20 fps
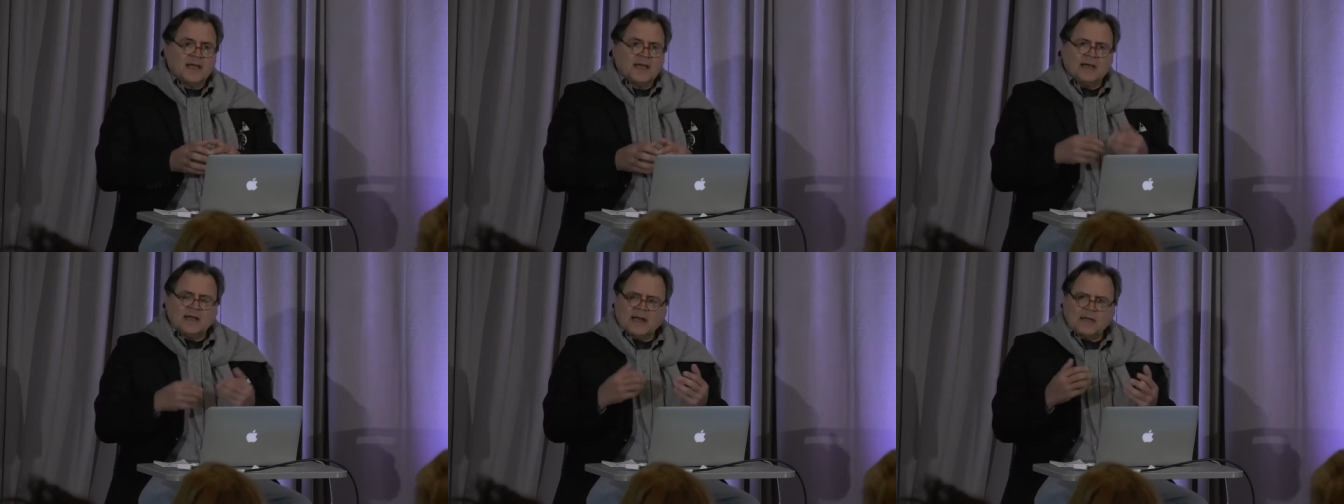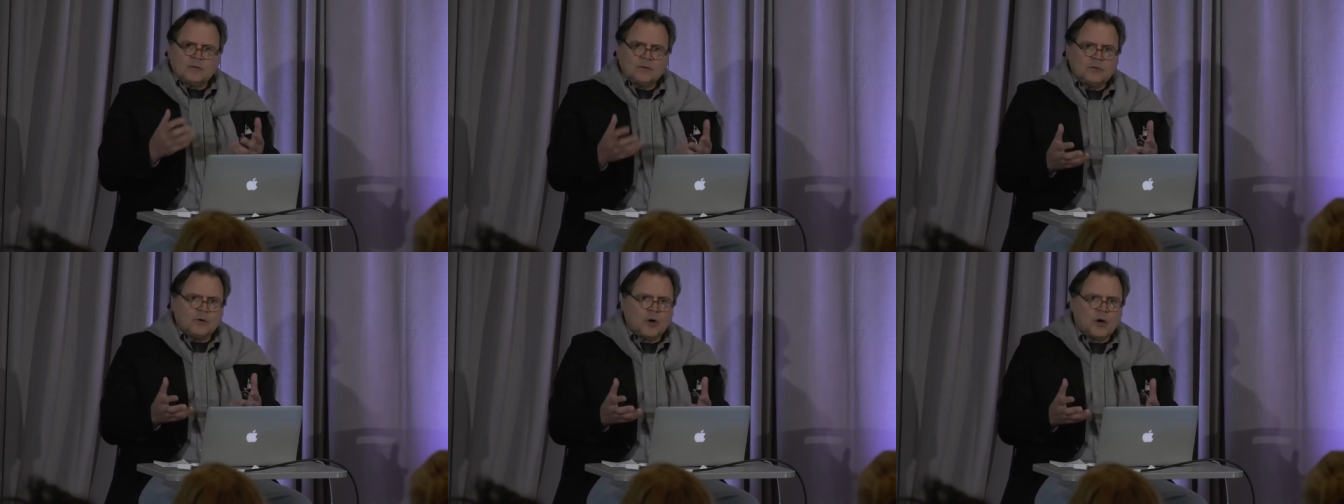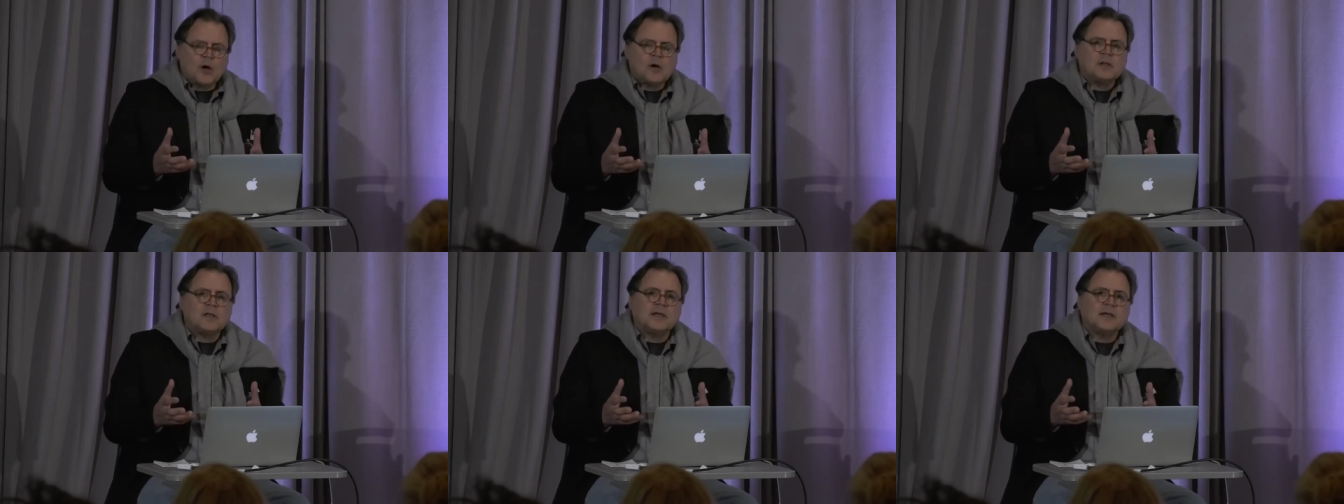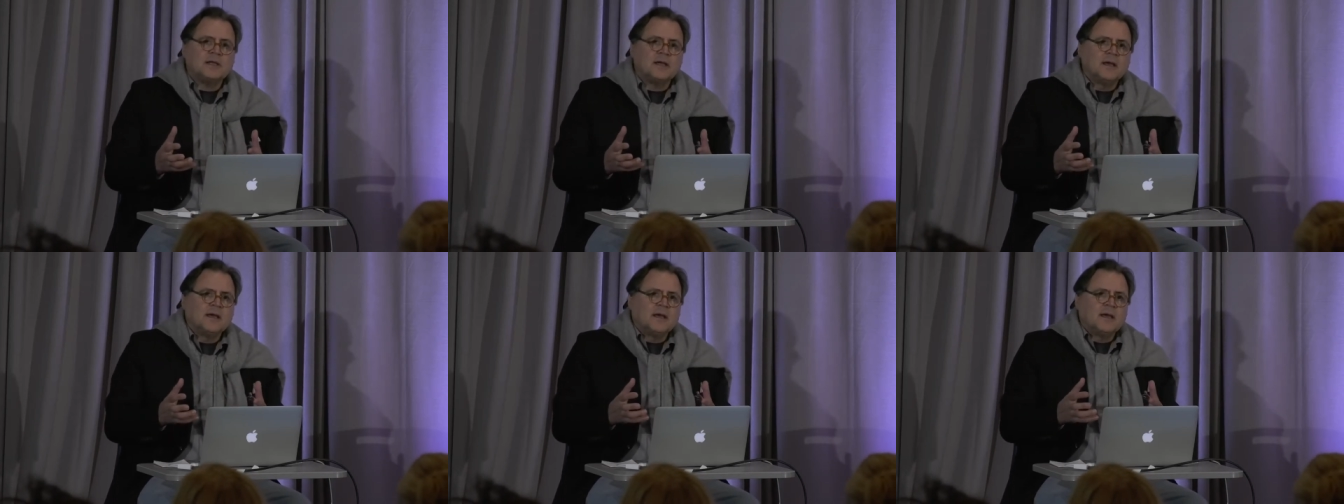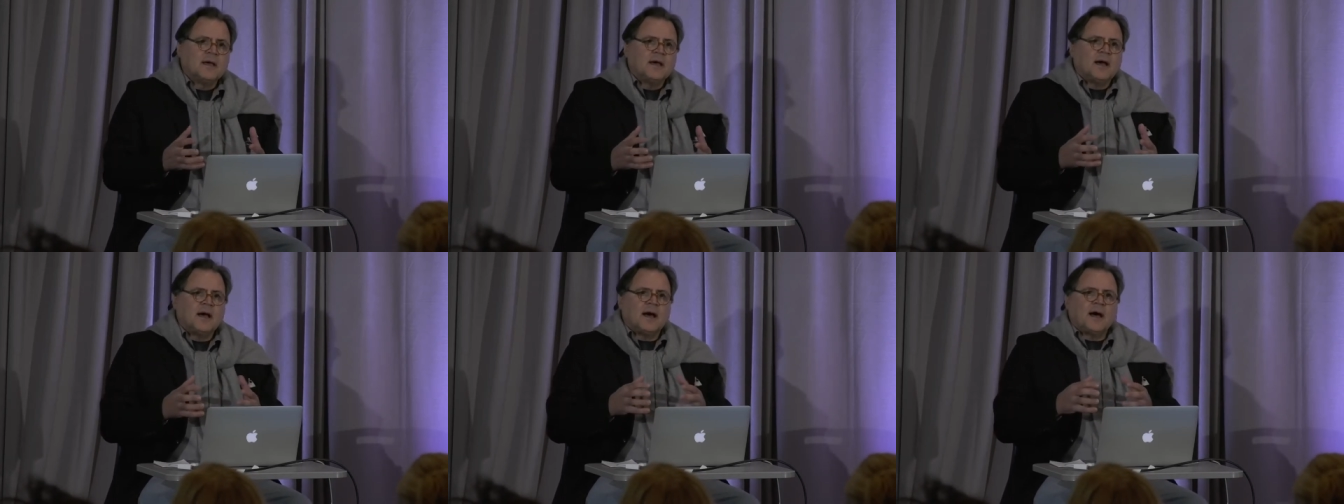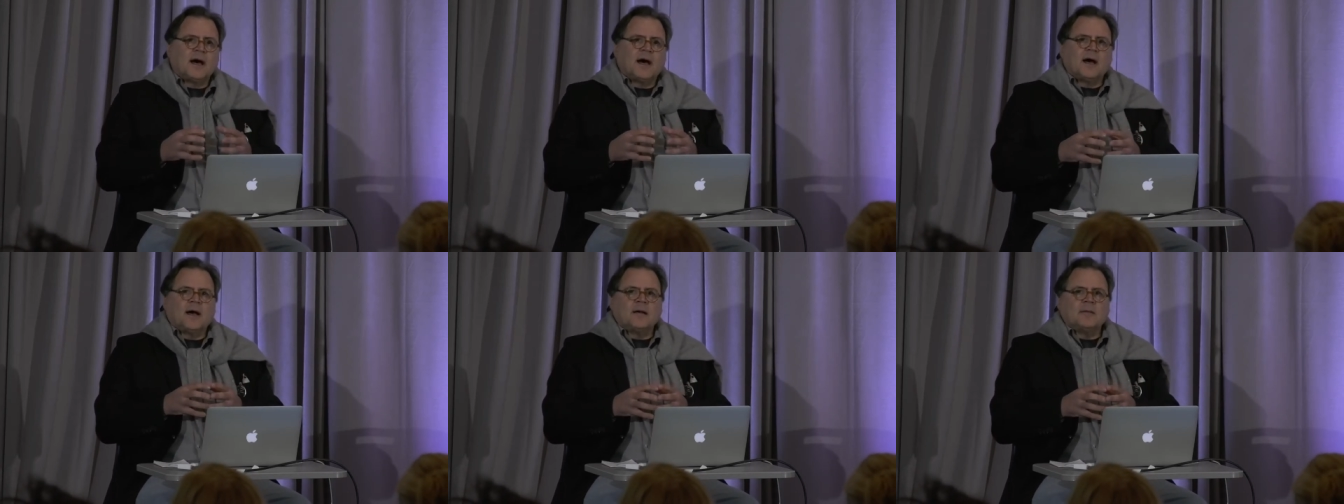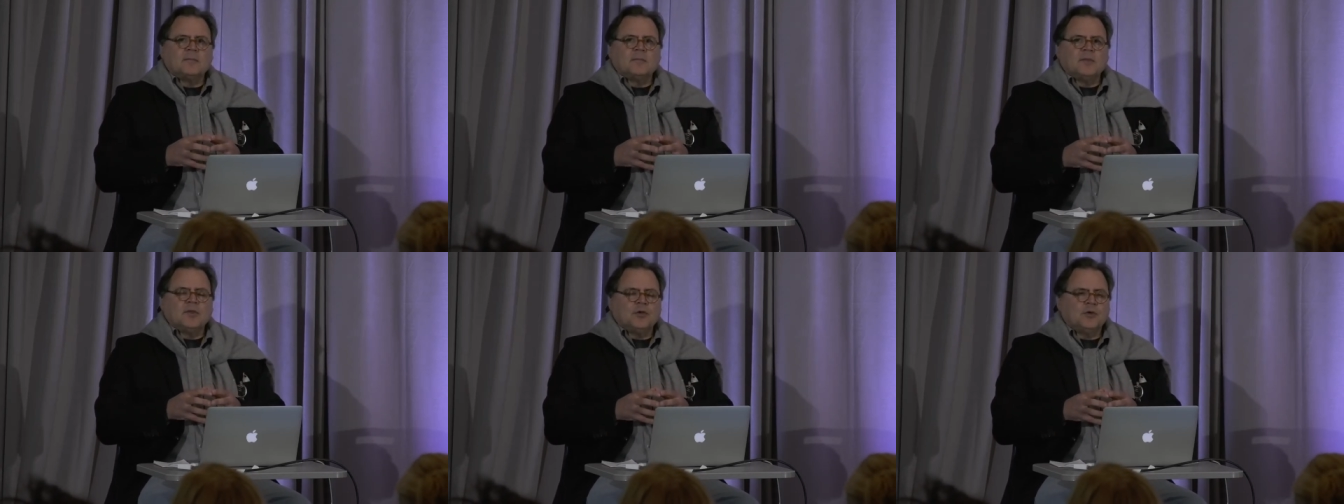And I don't call it,
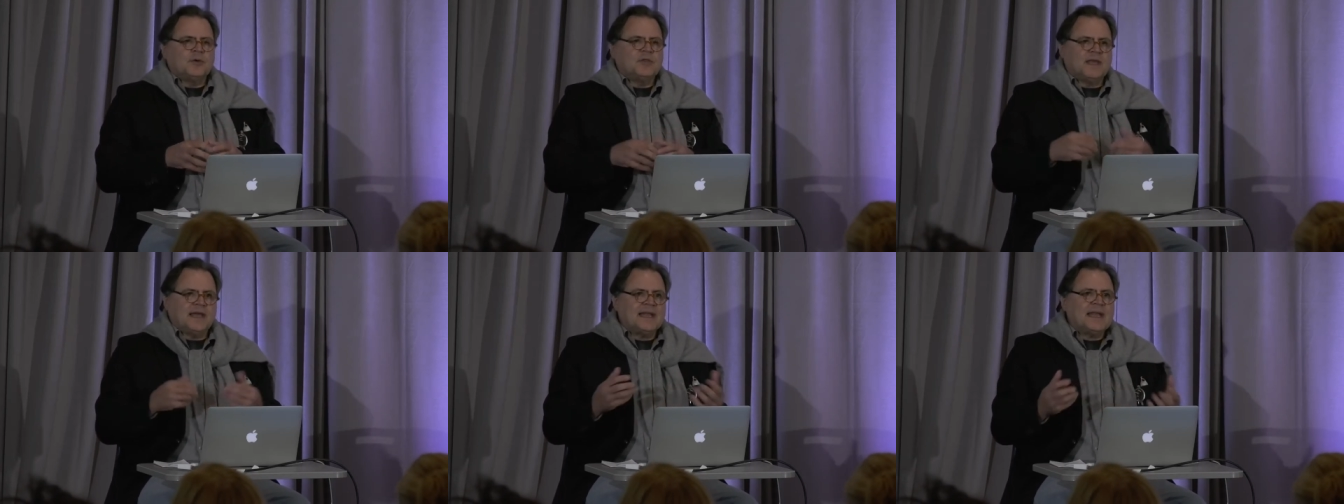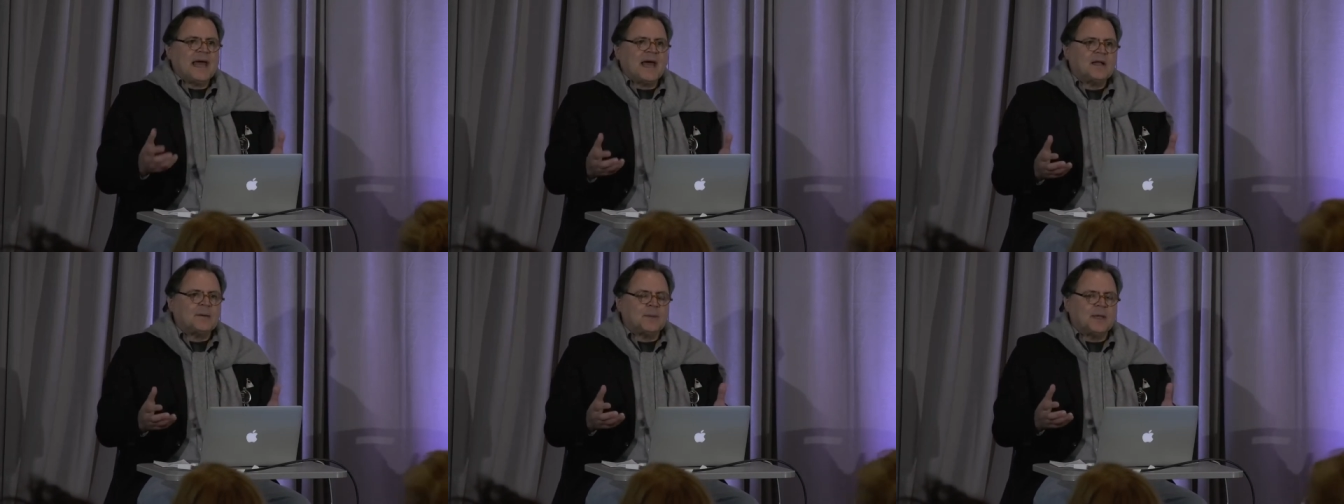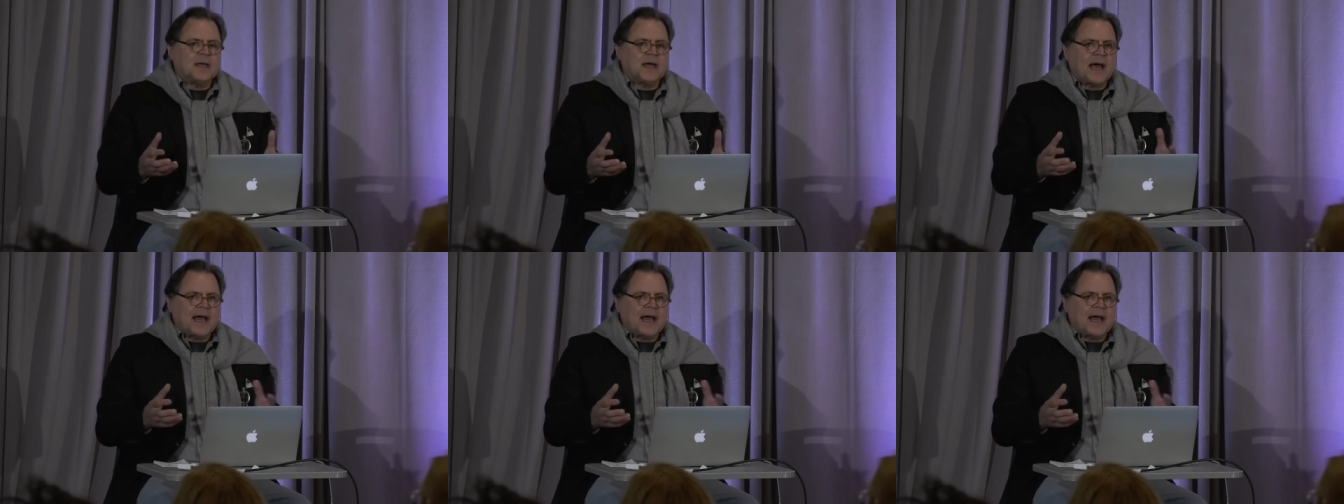um, you know, the anatomy.